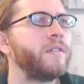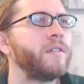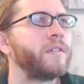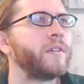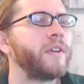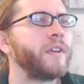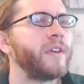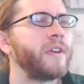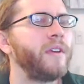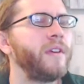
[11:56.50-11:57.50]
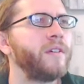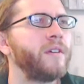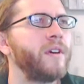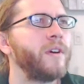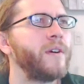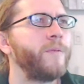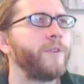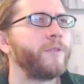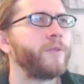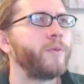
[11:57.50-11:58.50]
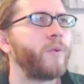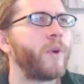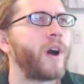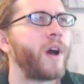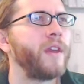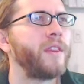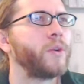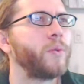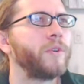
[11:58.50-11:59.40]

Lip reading: Okay. Wondering why there weren't